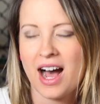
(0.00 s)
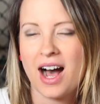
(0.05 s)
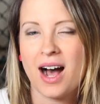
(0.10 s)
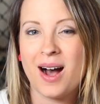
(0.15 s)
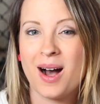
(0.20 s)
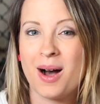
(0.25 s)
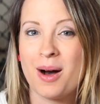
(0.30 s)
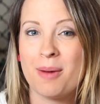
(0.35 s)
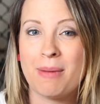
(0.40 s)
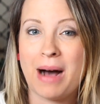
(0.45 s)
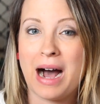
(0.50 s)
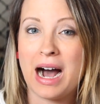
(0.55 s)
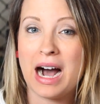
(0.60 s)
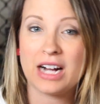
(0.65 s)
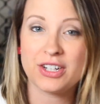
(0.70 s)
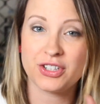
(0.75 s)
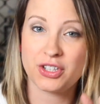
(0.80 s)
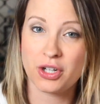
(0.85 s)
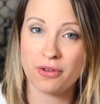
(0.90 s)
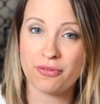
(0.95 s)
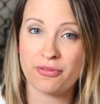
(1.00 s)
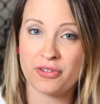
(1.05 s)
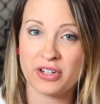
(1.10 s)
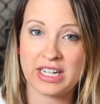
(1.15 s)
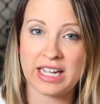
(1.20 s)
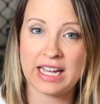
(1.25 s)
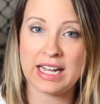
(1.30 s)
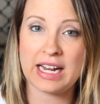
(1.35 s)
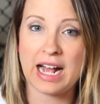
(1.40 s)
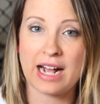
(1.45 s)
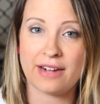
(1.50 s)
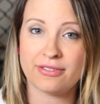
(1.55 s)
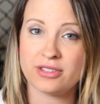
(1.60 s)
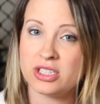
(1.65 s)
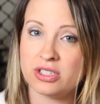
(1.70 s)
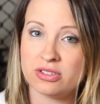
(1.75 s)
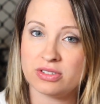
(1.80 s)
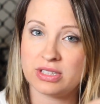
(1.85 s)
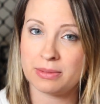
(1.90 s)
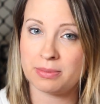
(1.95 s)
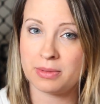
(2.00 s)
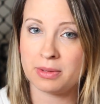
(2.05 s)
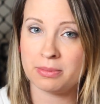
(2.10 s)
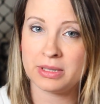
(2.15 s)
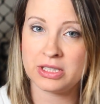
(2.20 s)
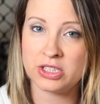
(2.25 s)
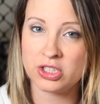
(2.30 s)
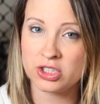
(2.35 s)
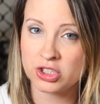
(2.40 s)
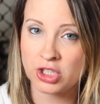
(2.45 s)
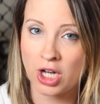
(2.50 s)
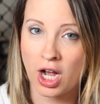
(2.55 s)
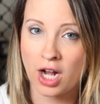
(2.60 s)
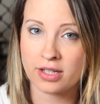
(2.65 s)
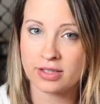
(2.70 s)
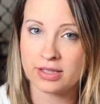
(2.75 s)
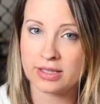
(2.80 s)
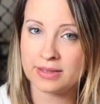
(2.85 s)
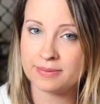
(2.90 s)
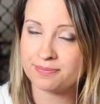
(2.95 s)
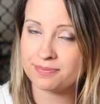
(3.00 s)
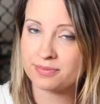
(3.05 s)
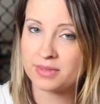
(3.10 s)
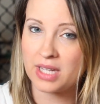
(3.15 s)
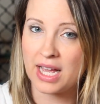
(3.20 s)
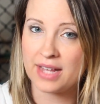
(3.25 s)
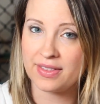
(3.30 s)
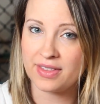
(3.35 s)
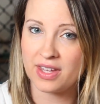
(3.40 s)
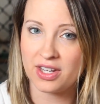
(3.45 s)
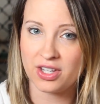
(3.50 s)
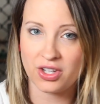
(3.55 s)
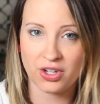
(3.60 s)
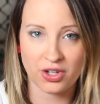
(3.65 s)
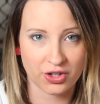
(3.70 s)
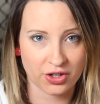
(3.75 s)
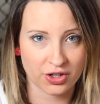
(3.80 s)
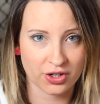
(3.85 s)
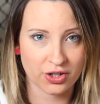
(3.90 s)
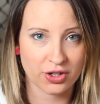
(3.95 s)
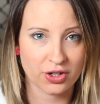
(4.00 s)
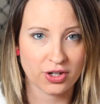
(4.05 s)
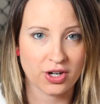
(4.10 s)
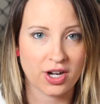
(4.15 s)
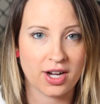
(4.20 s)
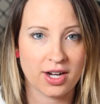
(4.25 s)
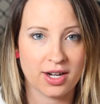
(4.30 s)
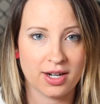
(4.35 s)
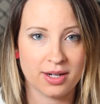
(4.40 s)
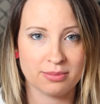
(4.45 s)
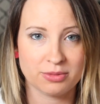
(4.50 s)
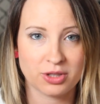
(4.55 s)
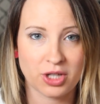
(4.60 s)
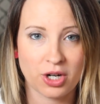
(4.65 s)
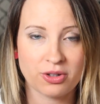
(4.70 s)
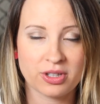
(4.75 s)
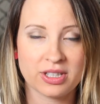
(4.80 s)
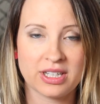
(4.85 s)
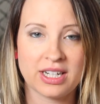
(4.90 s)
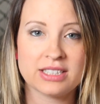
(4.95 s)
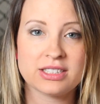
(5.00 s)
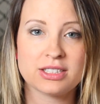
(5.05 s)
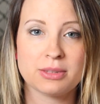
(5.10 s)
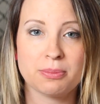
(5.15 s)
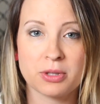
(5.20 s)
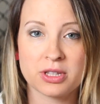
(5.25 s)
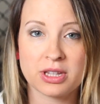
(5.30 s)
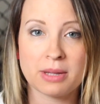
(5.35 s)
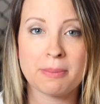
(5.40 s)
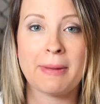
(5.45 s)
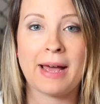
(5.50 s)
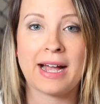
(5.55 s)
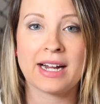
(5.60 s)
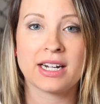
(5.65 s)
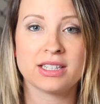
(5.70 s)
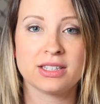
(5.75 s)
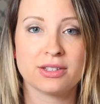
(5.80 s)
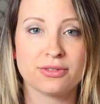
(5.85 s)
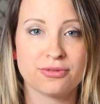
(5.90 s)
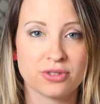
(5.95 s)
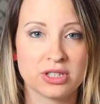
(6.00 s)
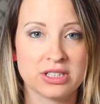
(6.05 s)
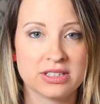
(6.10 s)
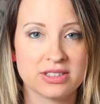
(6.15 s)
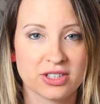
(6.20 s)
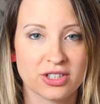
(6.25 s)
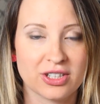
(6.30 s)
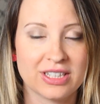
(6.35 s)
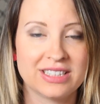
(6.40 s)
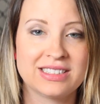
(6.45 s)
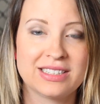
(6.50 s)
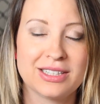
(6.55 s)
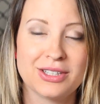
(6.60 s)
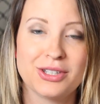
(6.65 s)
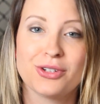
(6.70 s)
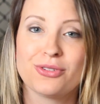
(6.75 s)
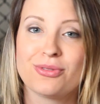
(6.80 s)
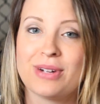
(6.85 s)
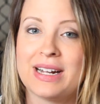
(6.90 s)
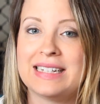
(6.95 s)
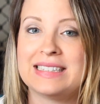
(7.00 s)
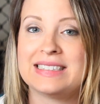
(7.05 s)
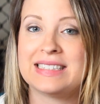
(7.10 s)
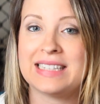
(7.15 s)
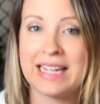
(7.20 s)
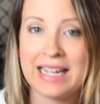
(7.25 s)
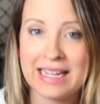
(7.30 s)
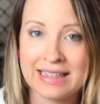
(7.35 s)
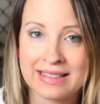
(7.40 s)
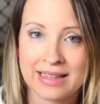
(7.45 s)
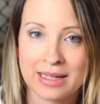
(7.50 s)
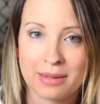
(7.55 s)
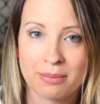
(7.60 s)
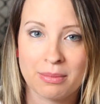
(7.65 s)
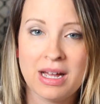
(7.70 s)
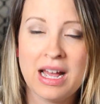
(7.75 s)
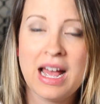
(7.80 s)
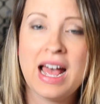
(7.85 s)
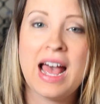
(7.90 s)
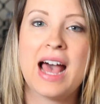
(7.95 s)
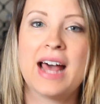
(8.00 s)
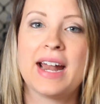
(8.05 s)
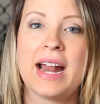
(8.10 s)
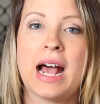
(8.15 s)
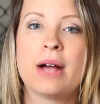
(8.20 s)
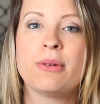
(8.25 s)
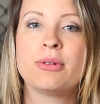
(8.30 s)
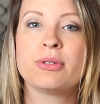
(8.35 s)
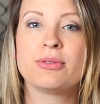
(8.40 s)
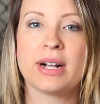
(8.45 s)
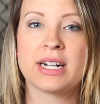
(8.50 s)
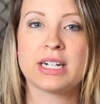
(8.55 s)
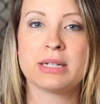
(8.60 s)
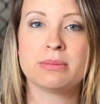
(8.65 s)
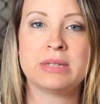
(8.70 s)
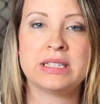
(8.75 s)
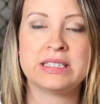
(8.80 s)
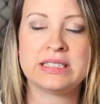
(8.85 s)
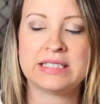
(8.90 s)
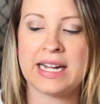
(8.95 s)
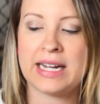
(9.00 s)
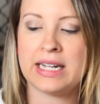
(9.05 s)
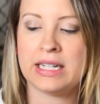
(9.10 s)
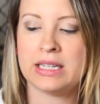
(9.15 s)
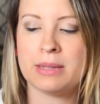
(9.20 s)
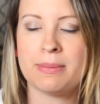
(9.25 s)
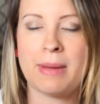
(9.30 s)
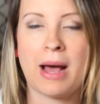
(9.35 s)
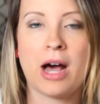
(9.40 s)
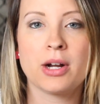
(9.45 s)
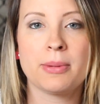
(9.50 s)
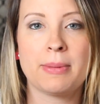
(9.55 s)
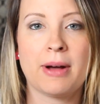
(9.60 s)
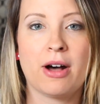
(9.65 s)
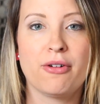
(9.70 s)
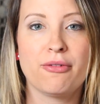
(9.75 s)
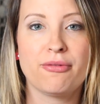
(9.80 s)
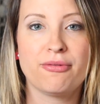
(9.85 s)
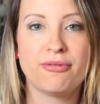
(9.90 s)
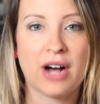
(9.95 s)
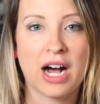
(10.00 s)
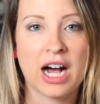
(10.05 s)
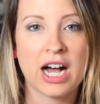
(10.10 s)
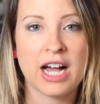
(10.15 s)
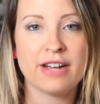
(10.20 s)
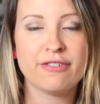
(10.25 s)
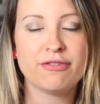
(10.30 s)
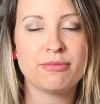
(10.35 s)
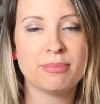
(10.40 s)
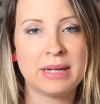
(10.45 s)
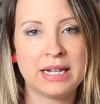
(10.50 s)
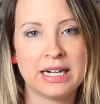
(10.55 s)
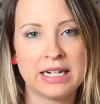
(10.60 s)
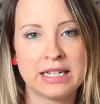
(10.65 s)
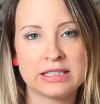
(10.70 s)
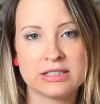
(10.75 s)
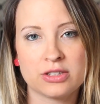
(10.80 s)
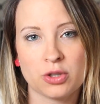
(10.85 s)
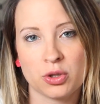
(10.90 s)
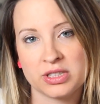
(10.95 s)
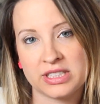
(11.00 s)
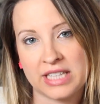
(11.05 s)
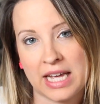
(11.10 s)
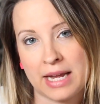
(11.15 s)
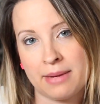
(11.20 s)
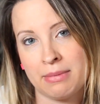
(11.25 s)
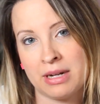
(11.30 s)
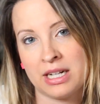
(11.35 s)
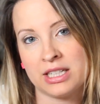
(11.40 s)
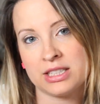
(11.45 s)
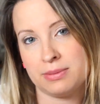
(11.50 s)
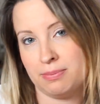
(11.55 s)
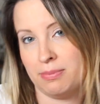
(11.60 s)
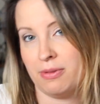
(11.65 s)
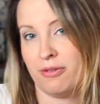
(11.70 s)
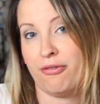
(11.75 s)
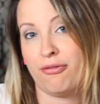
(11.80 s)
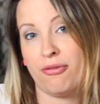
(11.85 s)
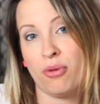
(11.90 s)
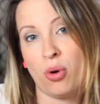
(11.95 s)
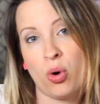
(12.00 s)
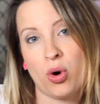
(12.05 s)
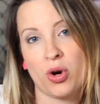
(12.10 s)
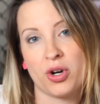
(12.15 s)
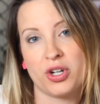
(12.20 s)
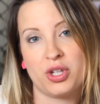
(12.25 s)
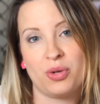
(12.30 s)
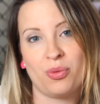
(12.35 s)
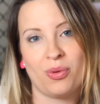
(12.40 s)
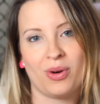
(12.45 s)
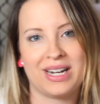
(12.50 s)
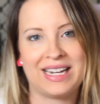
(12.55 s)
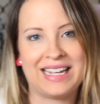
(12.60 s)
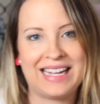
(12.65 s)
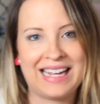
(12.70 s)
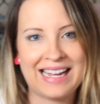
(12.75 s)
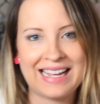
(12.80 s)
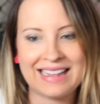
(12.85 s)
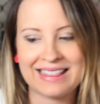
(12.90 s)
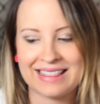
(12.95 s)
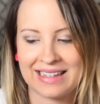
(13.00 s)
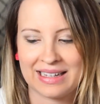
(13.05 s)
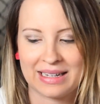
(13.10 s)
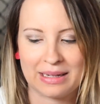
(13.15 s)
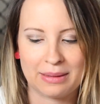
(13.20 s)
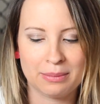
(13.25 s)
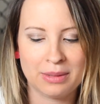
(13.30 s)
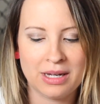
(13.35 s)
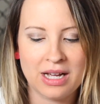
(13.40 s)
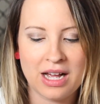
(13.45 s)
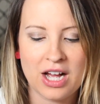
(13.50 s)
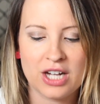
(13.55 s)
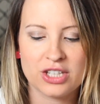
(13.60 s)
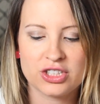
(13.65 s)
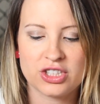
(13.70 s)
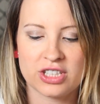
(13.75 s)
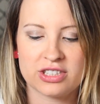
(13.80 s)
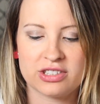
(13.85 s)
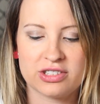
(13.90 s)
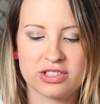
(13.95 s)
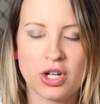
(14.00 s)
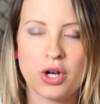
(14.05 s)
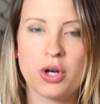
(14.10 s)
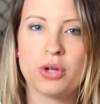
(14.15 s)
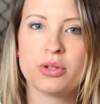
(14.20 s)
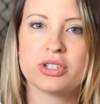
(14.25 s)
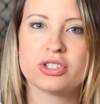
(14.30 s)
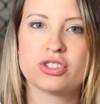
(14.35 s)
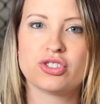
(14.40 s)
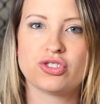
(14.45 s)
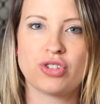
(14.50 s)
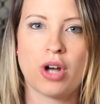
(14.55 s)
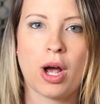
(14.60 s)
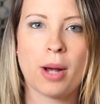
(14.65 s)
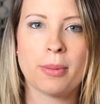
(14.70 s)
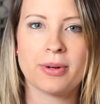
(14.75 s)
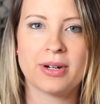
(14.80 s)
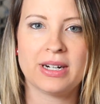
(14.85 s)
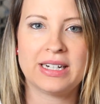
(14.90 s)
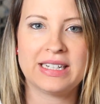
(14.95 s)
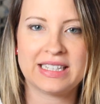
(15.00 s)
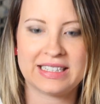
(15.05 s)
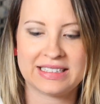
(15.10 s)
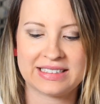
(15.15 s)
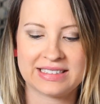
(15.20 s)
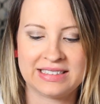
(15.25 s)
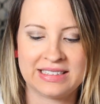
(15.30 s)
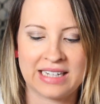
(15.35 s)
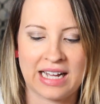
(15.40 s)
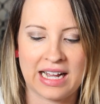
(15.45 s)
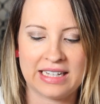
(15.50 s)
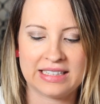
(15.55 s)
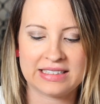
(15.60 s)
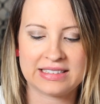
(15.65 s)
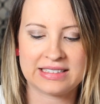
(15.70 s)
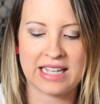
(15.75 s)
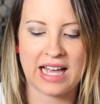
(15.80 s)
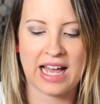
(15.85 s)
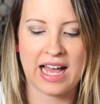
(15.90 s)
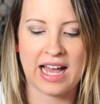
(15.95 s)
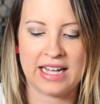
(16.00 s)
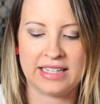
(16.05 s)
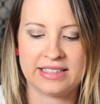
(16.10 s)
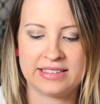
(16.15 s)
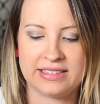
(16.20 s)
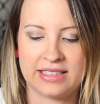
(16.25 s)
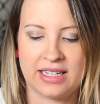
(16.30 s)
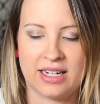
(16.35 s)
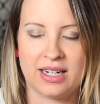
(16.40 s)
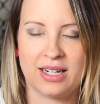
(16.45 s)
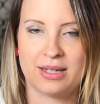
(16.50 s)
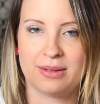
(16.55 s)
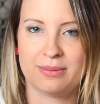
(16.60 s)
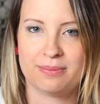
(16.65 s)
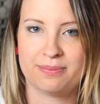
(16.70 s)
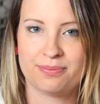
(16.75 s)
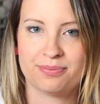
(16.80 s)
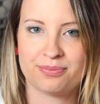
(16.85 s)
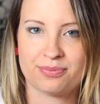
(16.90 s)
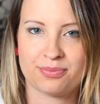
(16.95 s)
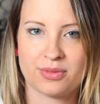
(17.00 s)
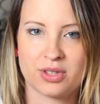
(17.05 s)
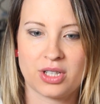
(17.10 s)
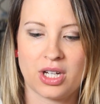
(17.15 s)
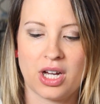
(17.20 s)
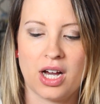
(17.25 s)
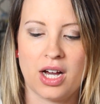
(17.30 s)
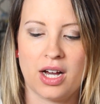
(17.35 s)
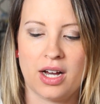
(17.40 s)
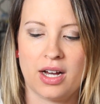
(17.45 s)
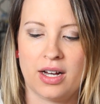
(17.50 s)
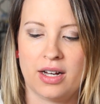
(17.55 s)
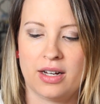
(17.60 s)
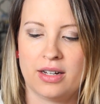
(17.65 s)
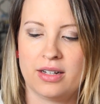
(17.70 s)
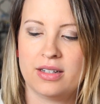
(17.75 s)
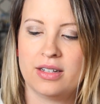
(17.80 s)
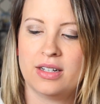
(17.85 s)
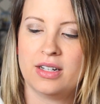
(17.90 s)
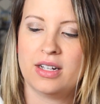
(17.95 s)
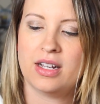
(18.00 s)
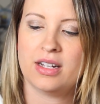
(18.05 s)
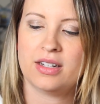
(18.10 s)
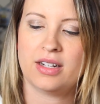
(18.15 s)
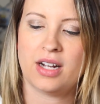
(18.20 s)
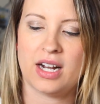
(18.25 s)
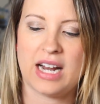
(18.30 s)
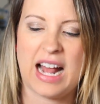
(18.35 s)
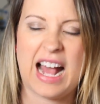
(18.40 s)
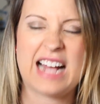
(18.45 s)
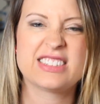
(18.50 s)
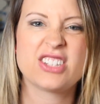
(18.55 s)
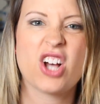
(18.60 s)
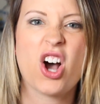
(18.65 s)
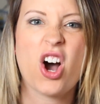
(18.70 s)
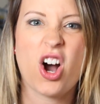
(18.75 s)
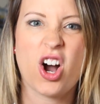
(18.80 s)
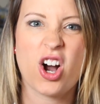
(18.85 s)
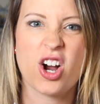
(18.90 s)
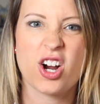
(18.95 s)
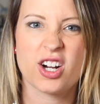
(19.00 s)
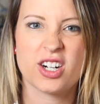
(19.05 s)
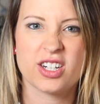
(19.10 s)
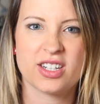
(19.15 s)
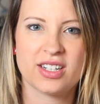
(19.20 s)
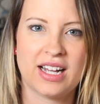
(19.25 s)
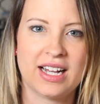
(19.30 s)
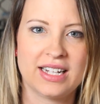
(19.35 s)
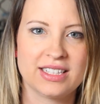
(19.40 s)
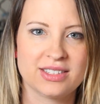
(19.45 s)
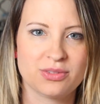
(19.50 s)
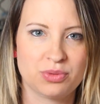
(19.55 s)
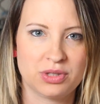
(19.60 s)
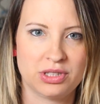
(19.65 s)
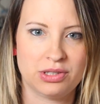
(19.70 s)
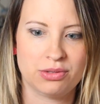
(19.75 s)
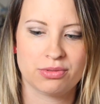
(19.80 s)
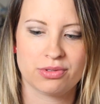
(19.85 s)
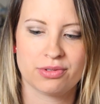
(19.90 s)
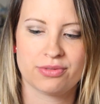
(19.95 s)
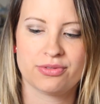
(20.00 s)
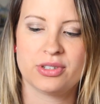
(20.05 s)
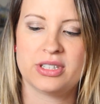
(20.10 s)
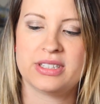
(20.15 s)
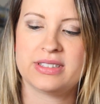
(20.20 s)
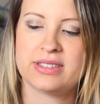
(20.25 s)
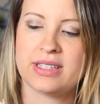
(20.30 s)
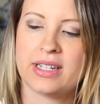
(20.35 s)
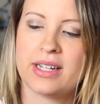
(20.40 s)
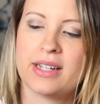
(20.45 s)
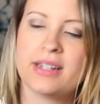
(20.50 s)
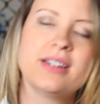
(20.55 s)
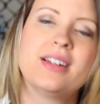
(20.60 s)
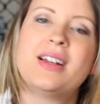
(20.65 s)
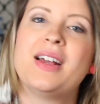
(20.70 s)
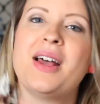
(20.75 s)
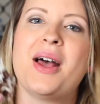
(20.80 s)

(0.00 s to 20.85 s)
Um, don't forget after you dip them in your chocolate and then your um, coconut to put them back in the freezer until you're ready to eat them. And I would recommend taking them out about five minutes or 10 minutes before you wanna eat them just so the strawberry gets nice and um, uh, not as hard as when you were freezing it.